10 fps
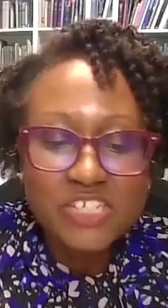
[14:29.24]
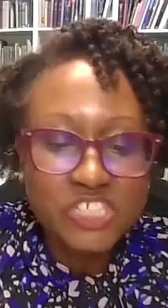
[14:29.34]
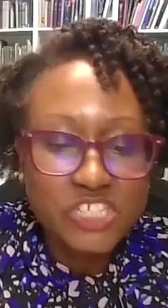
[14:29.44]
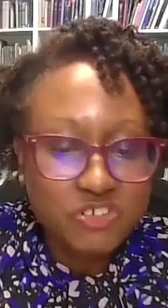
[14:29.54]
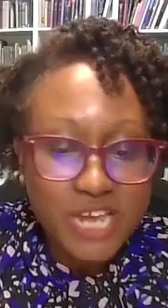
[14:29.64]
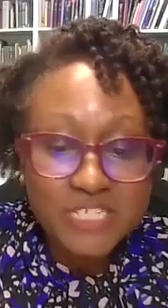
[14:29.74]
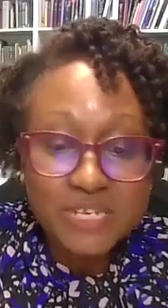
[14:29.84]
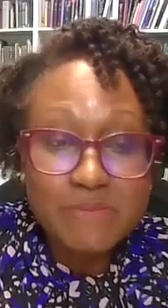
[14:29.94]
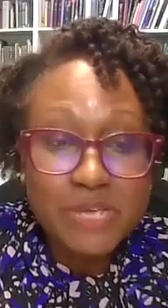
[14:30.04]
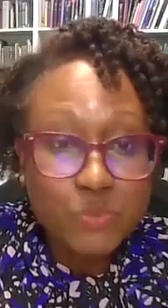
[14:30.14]
She trained
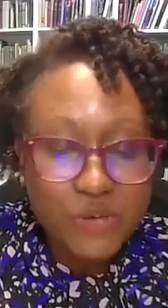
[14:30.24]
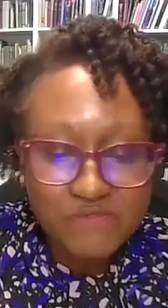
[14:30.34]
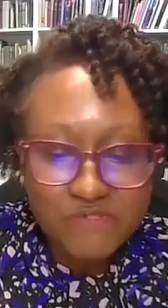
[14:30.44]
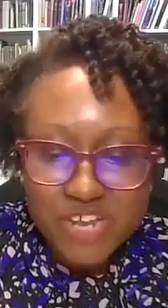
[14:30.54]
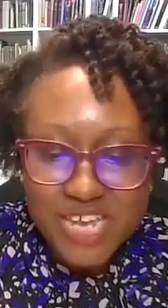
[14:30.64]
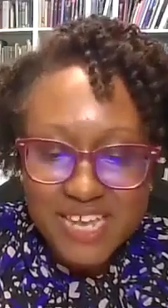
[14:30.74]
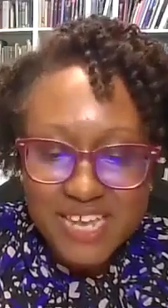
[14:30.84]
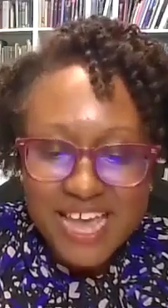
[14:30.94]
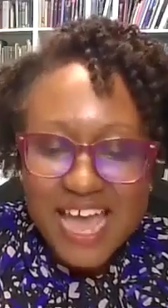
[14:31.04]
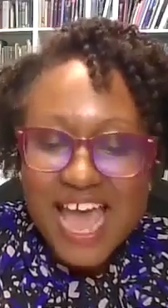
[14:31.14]
in midwifery
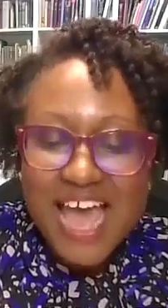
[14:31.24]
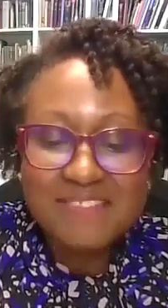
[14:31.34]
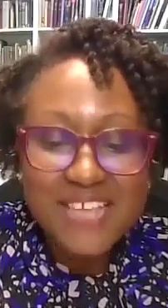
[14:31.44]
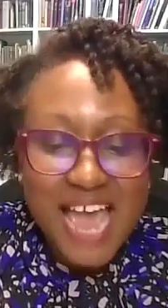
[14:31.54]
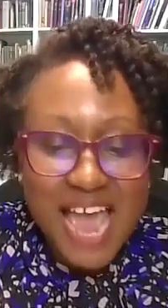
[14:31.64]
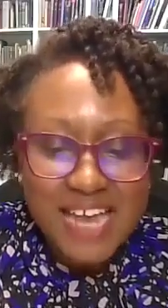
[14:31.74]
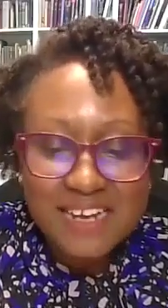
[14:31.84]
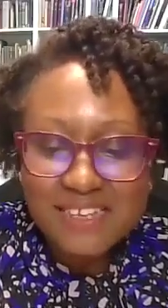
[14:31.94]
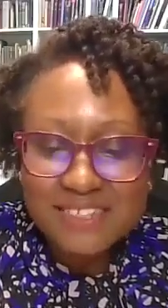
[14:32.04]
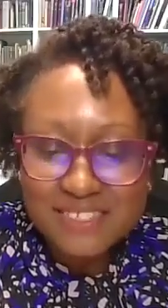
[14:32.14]
at the
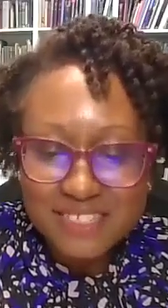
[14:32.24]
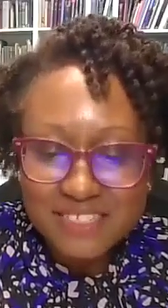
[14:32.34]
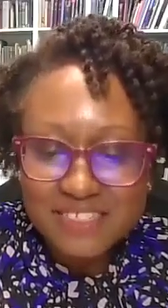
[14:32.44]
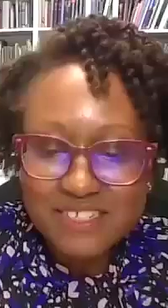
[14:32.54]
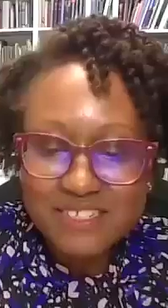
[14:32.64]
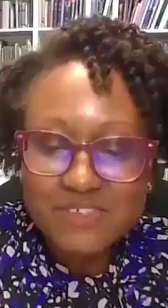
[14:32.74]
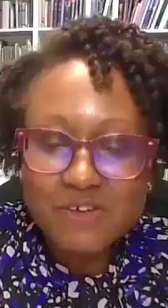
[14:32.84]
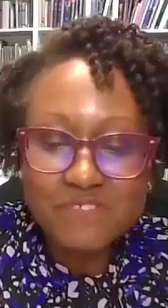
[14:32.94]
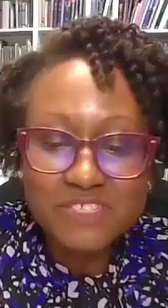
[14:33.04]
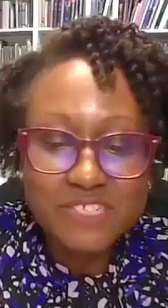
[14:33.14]
Anglican Sisters
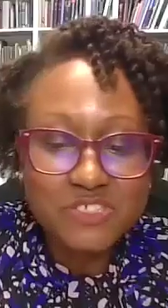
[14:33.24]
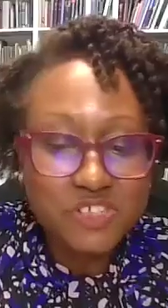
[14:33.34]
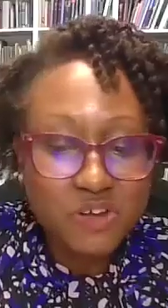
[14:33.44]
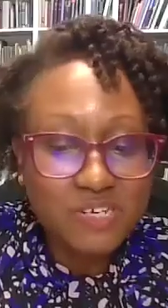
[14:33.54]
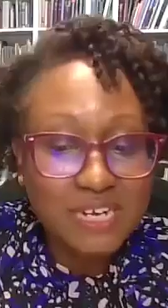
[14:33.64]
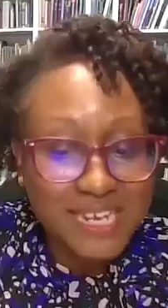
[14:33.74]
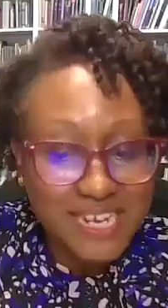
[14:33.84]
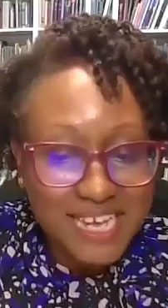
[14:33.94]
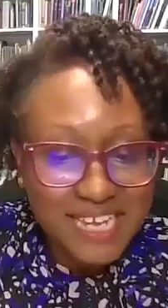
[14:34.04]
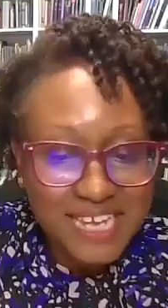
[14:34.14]
of St. John
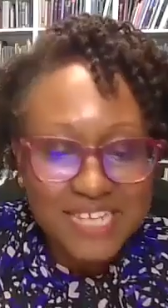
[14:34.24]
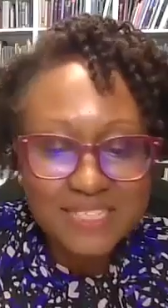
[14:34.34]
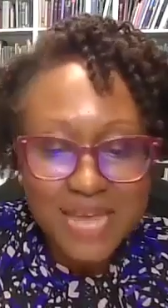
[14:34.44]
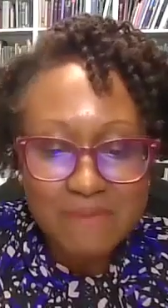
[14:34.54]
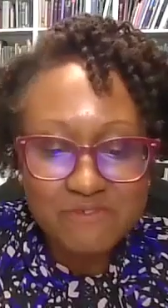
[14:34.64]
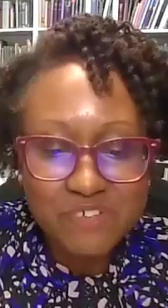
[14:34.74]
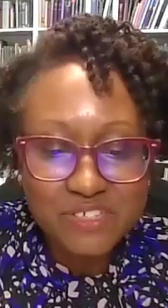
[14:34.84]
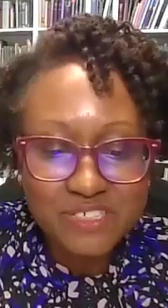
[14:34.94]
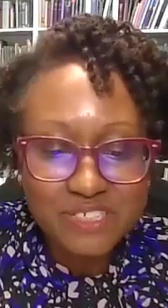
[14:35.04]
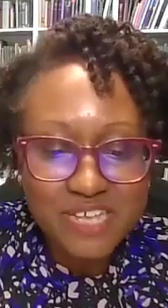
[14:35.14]
Clinic in
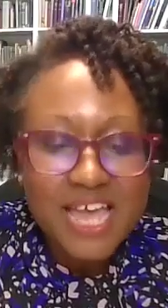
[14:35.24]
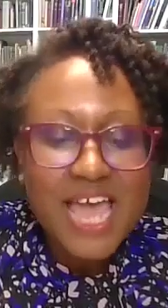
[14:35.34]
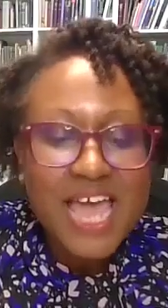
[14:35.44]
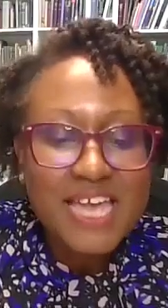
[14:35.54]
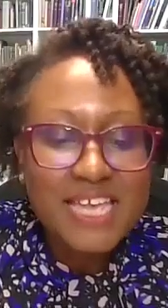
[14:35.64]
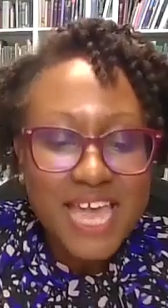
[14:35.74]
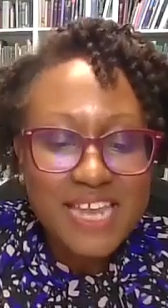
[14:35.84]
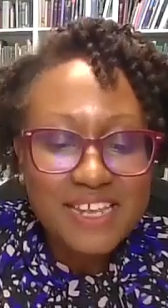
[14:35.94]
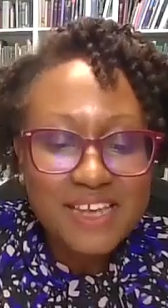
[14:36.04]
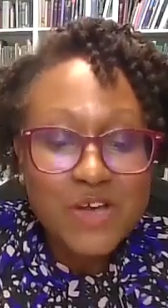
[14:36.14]
Deptford,
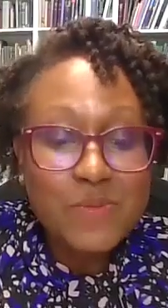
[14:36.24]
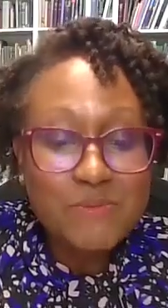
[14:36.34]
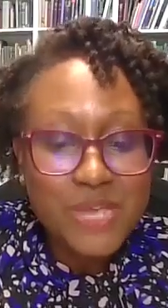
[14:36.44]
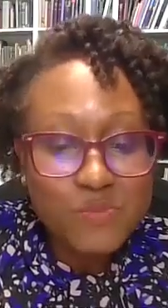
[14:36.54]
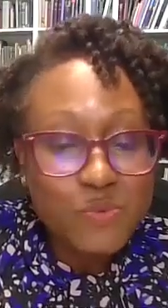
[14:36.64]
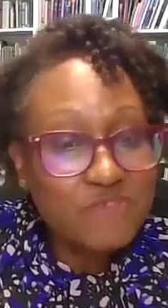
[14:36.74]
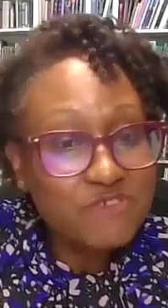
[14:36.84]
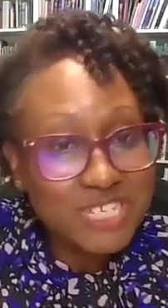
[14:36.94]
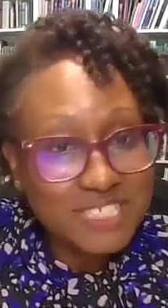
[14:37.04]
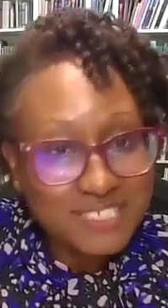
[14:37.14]
gaining her
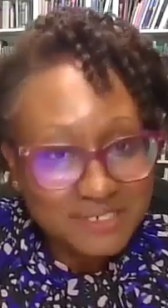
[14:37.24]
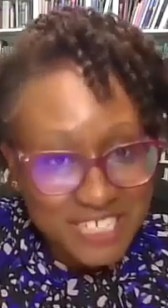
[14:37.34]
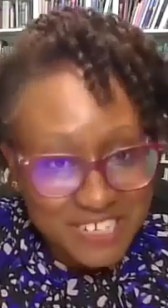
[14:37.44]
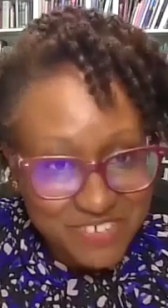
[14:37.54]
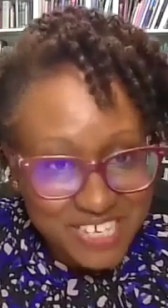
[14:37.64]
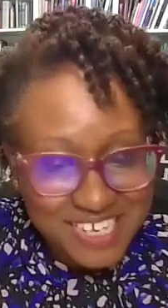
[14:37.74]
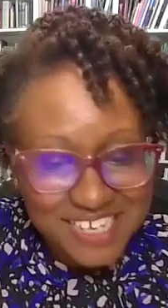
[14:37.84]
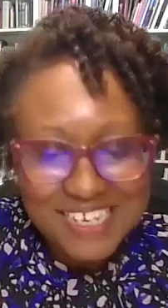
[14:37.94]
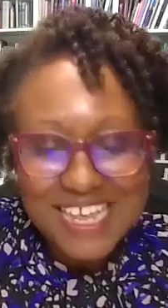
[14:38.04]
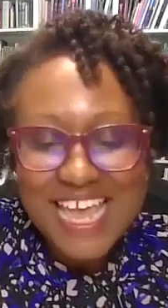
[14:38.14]
midwifery
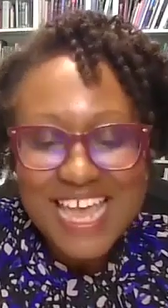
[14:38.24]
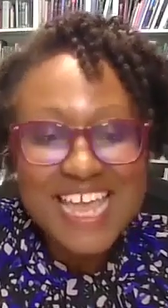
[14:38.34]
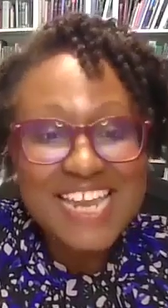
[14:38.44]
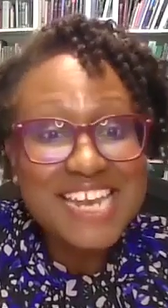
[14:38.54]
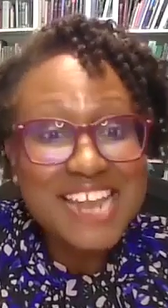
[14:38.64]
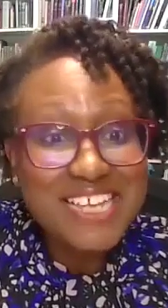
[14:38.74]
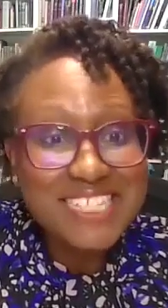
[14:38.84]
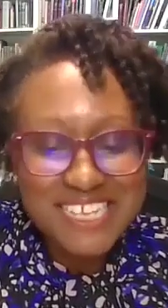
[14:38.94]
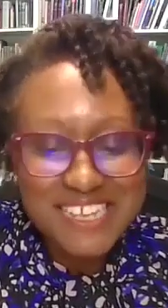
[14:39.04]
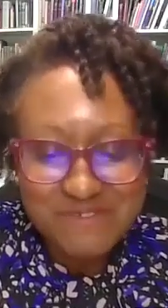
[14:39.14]
certificate in
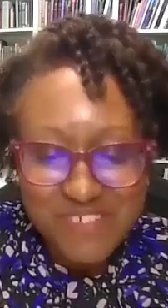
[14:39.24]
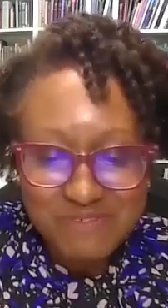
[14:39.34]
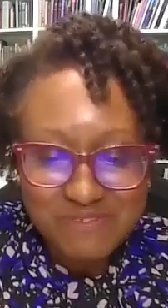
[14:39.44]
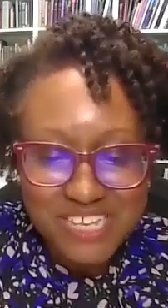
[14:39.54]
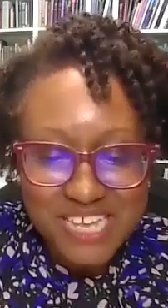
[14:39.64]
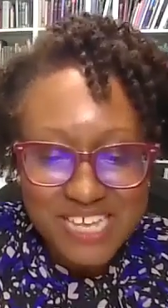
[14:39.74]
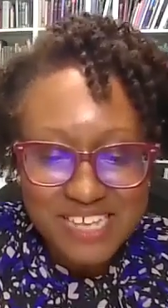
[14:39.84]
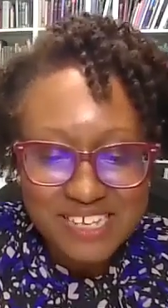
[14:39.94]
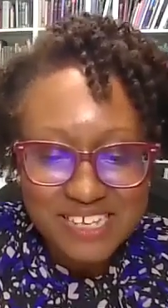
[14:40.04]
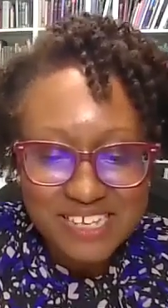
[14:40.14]
1950.